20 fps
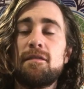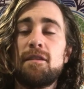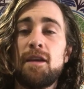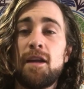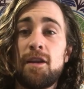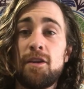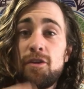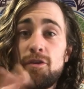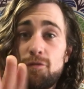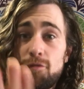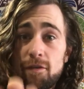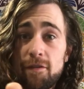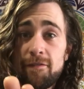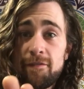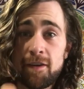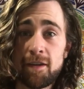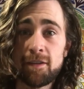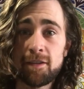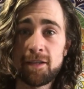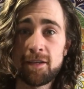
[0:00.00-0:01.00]
and your
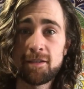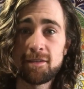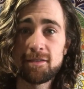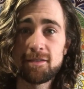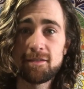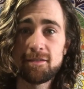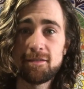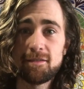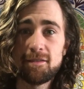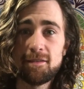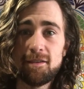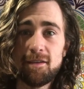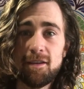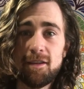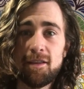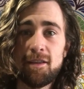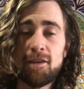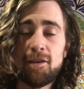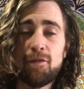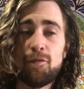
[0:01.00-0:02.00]
feelings
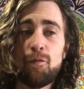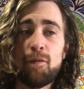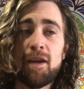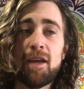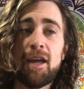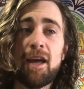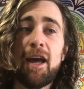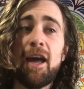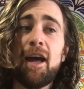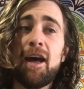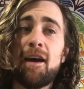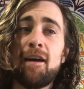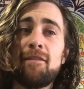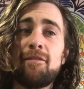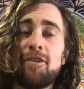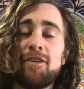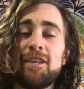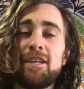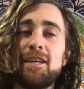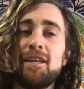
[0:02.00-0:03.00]
that we have
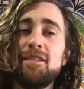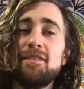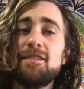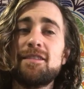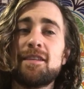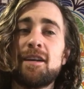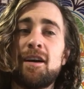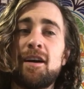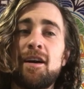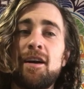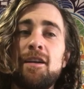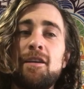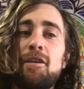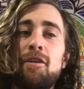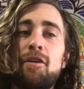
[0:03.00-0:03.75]
on the inside